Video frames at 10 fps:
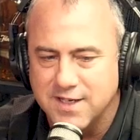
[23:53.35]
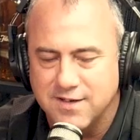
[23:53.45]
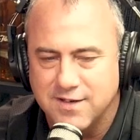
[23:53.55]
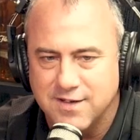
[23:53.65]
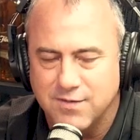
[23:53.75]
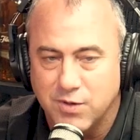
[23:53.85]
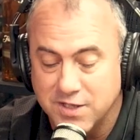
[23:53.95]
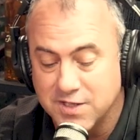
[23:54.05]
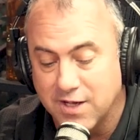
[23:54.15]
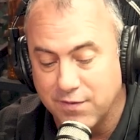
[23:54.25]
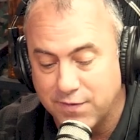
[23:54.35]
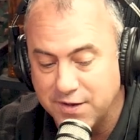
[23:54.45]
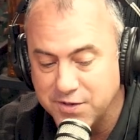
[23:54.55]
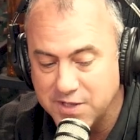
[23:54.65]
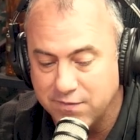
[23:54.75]
it, and you saw it in the
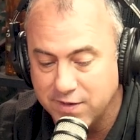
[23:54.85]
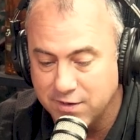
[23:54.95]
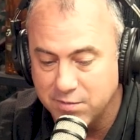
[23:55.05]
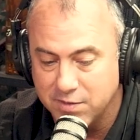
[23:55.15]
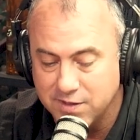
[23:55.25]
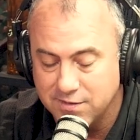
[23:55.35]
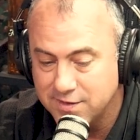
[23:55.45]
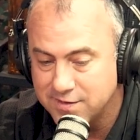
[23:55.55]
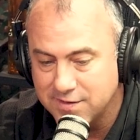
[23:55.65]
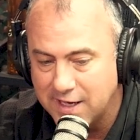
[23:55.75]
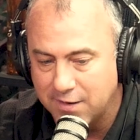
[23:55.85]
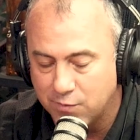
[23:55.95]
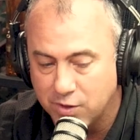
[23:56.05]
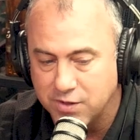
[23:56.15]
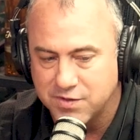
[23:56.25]
Father's Day video, but it's gotten
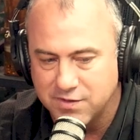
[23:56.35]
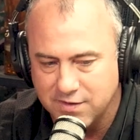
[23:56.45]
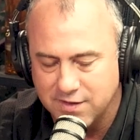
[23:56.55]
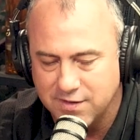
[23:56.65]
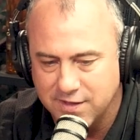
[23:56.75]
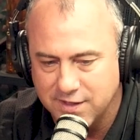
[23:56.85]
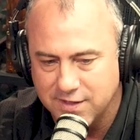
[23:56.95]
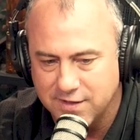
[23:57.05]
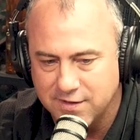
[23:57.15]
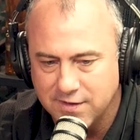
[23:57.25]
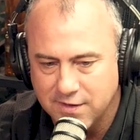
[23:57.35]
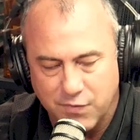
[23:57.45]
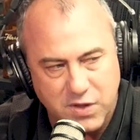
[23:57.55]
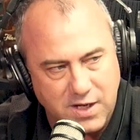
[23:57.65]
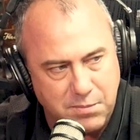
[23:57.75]
worse in the
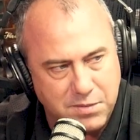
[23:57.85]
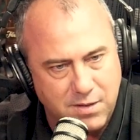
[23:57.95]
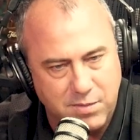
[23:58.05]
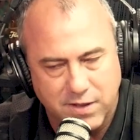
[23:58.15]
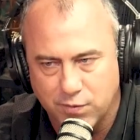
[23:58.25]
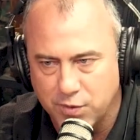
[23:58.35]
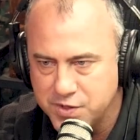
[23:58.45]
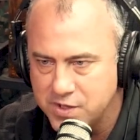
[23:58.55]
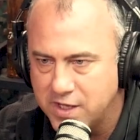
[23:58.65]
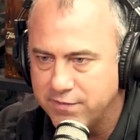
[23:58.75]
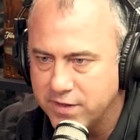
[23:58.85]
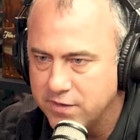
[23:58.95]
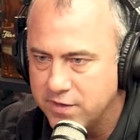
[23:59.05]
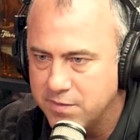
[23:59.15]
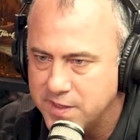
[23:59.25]
upcoming 4th of July
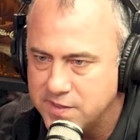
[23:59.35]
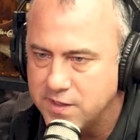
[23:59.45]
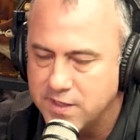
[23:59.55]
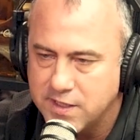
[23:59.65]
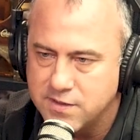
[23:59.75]
video. You may see it again.